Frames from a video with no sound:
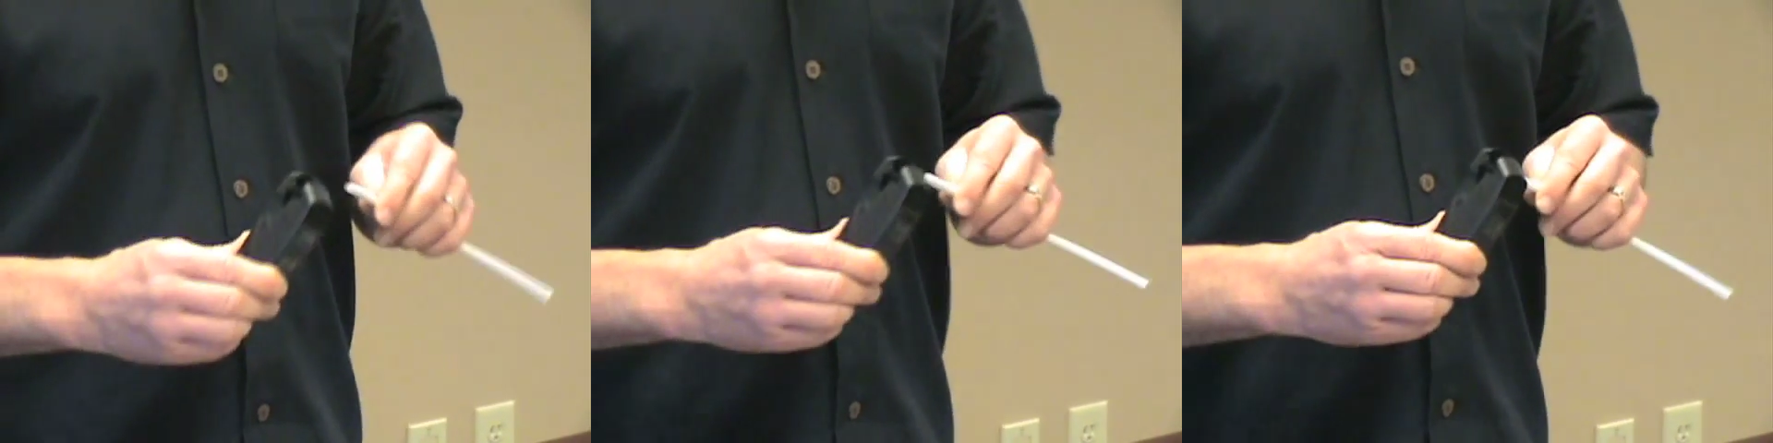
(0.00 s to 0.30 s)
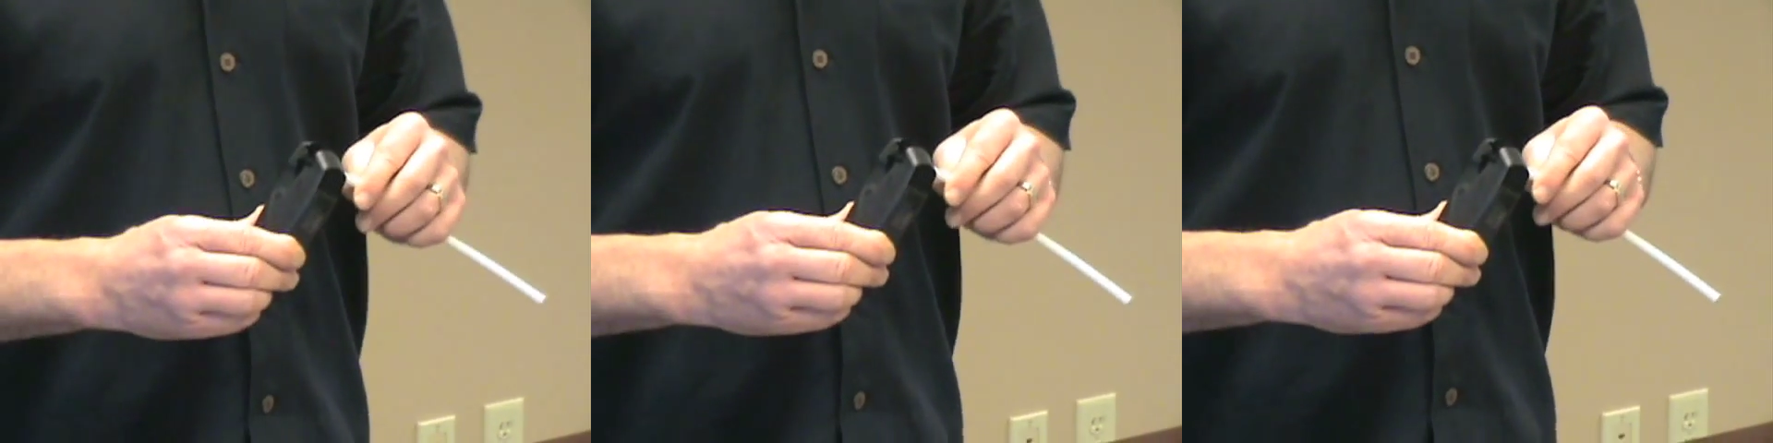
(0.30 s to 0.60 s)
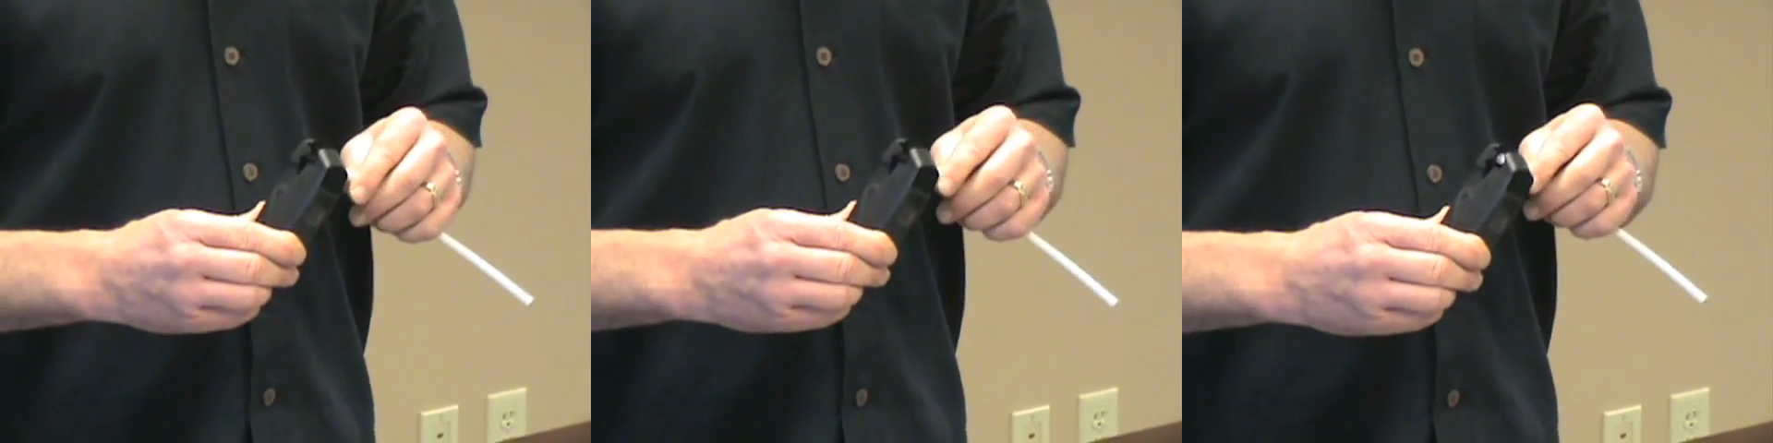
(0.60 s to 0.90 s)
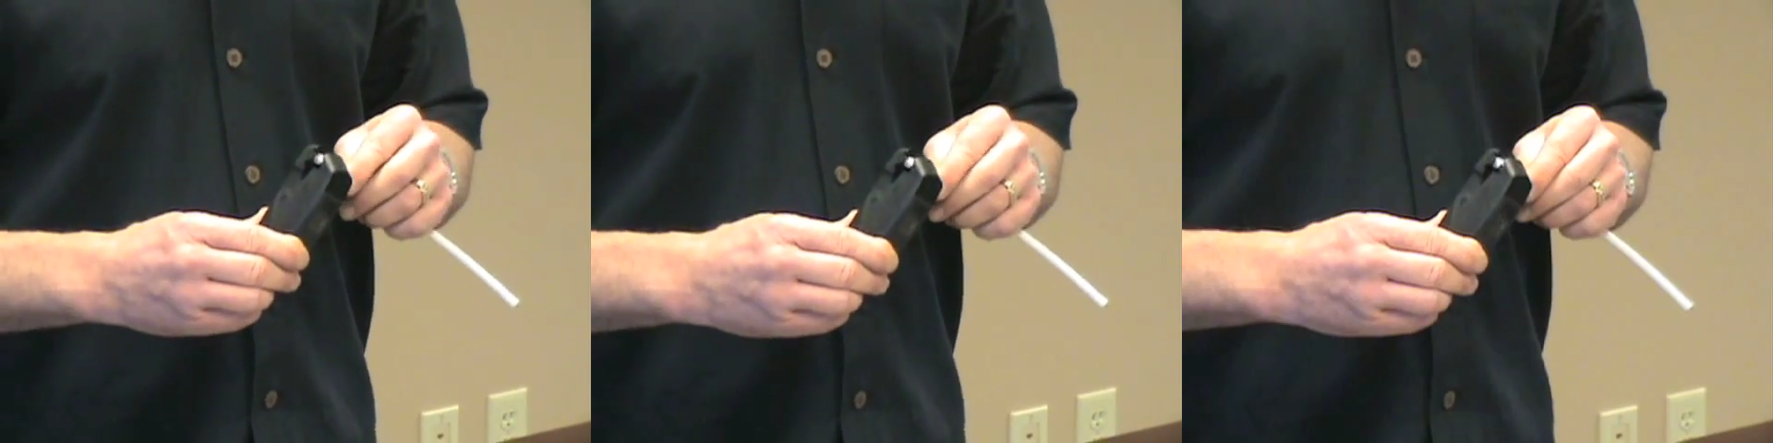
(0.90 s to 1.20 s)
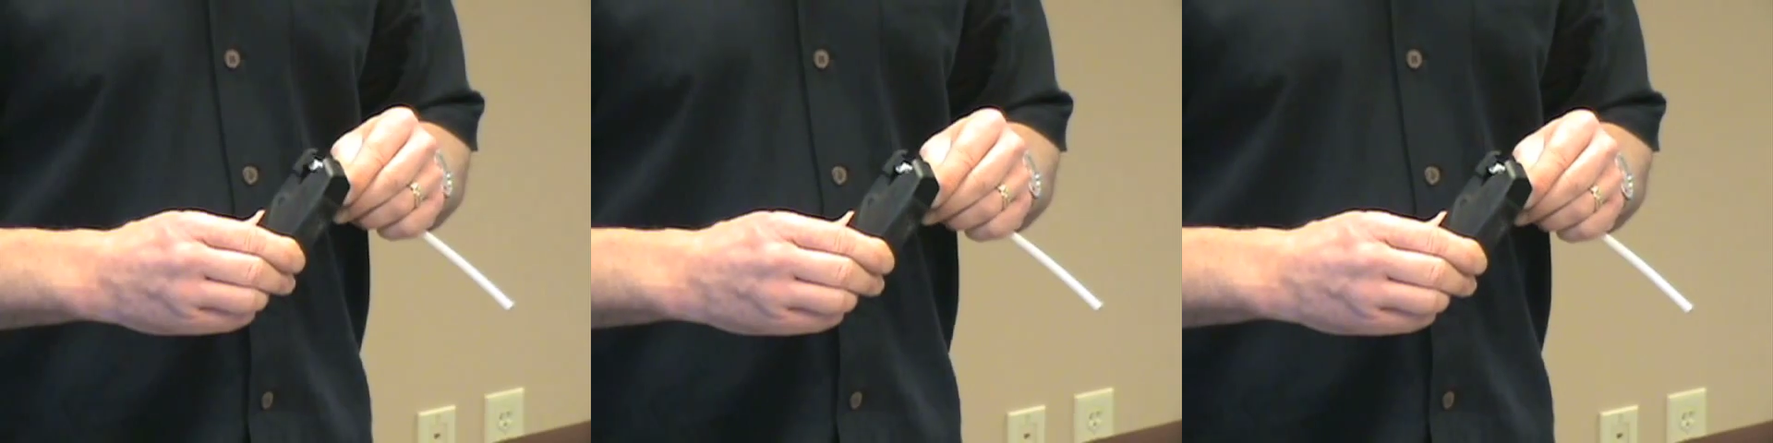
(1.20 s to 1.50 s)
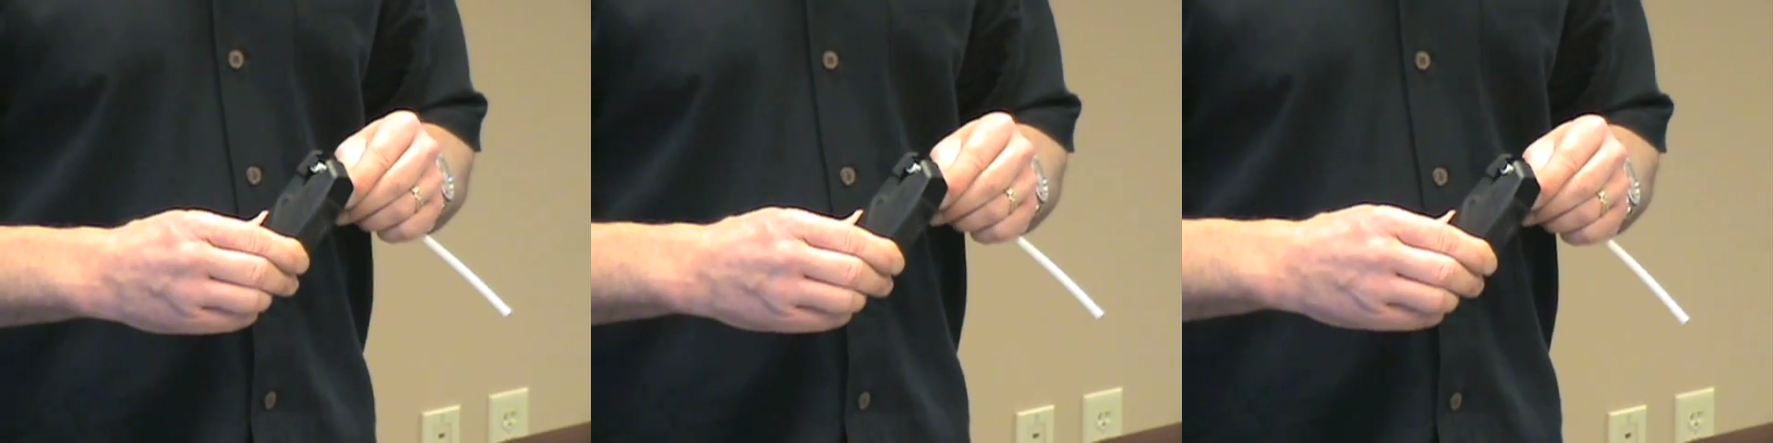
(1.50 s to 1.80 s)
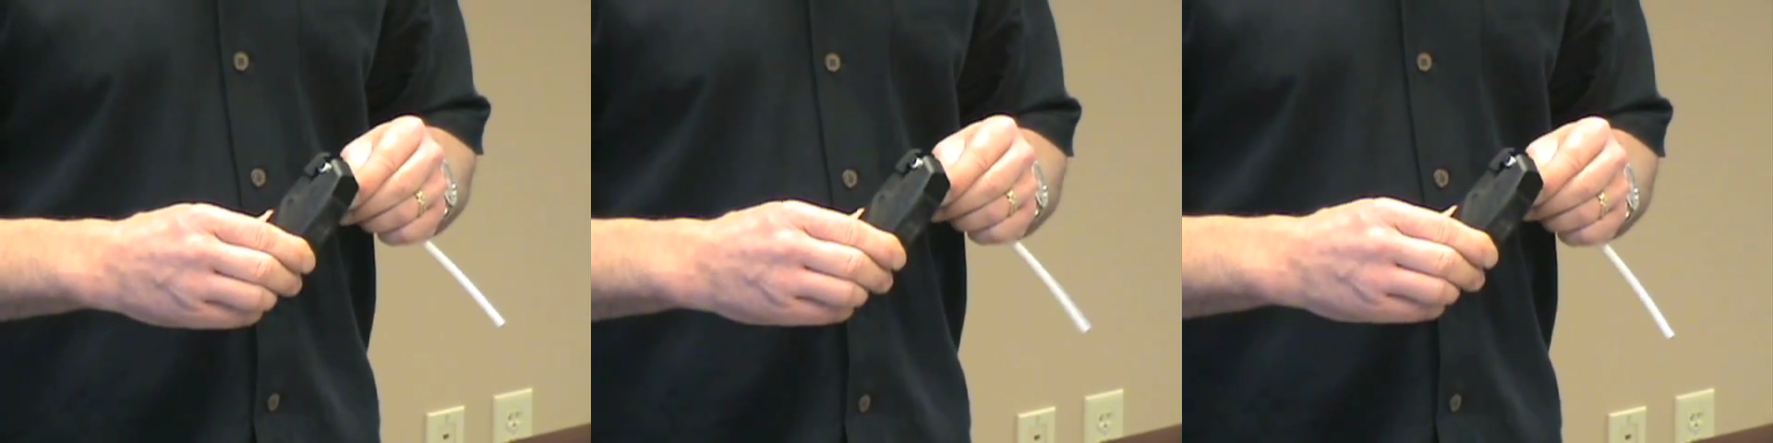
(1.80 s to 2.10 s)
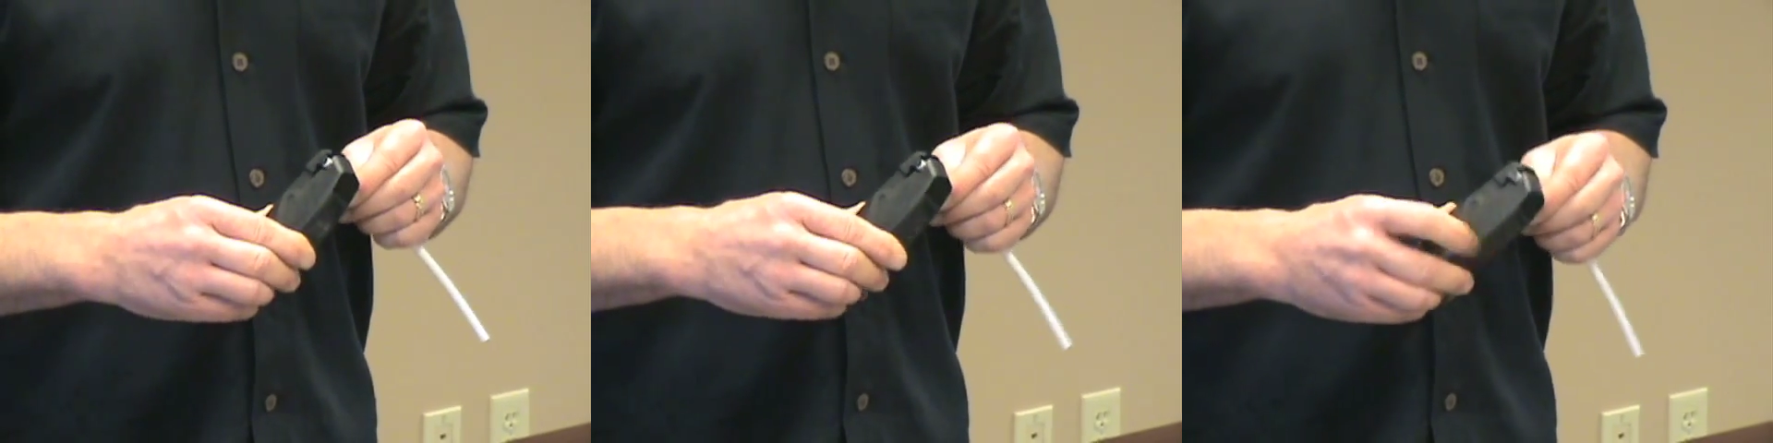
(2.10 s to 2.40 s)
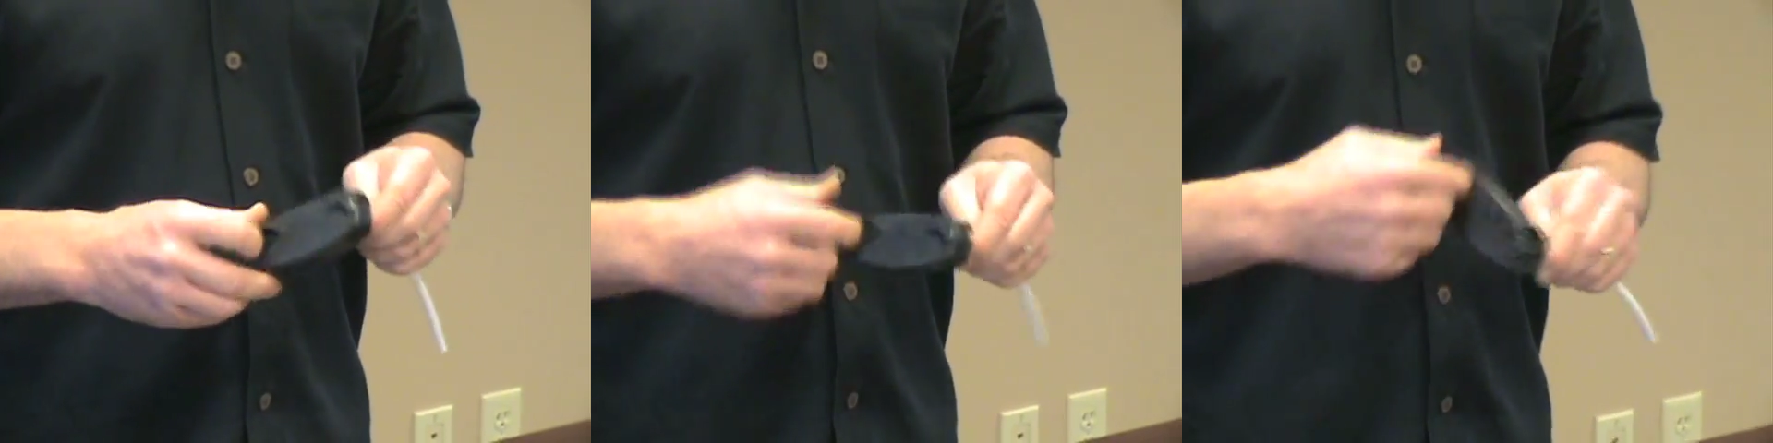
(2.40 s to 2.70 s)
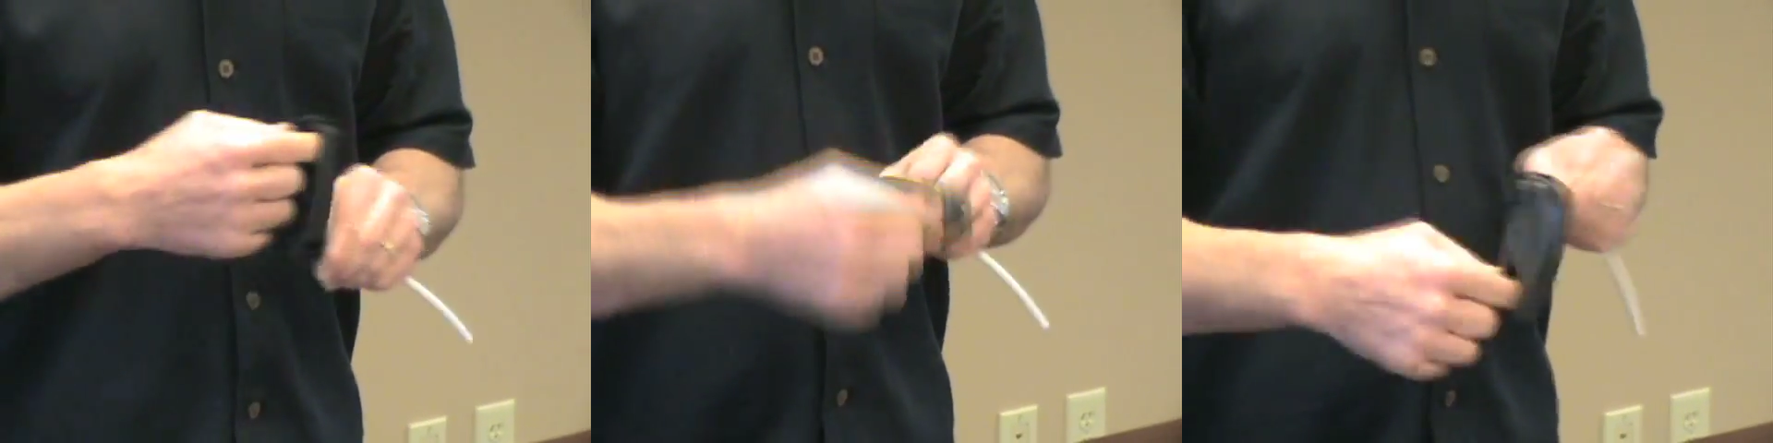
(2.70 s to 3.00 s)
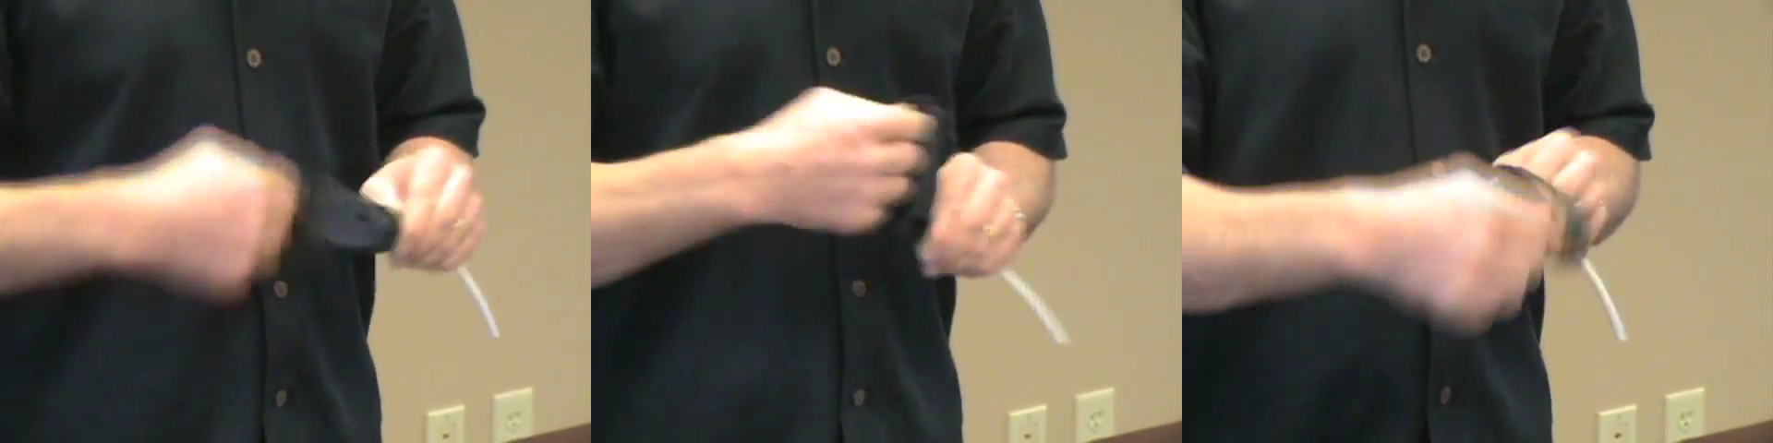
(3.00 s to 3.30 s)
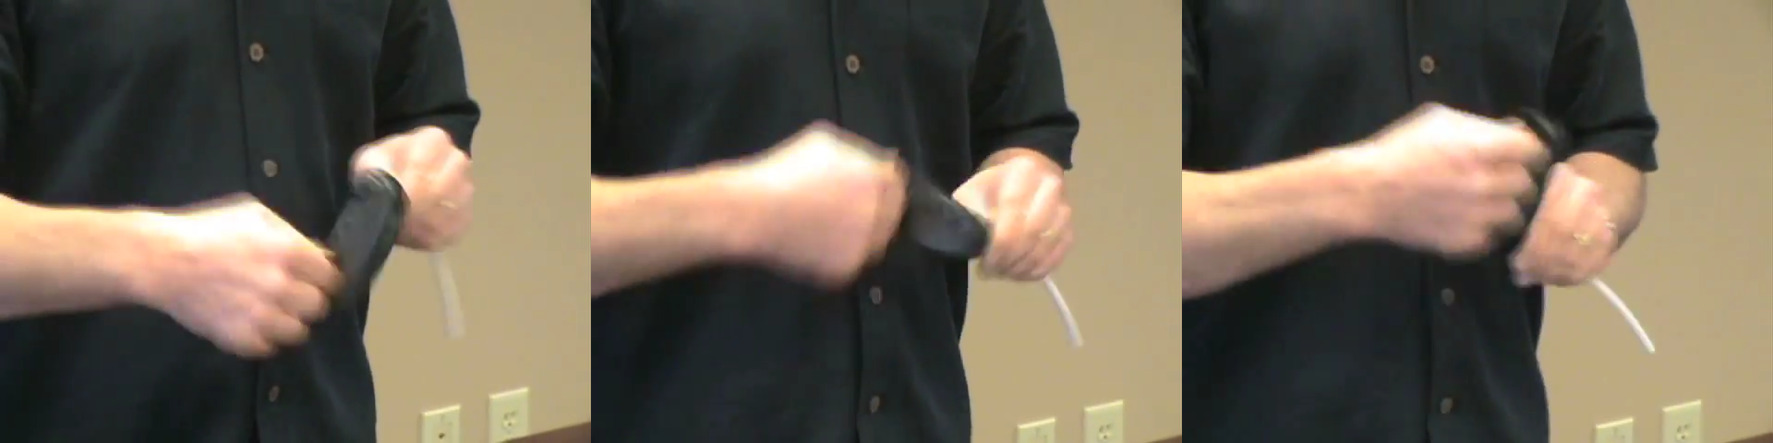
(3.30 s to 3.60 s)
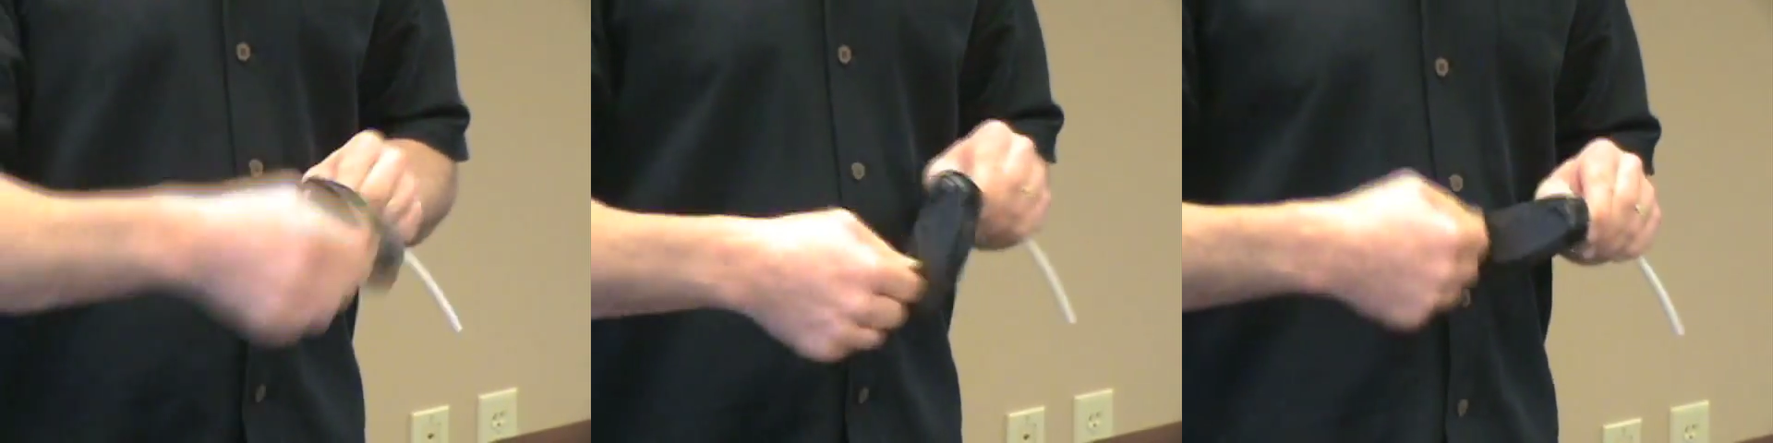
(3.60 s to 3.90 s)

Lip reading: [unreadable: no face in view]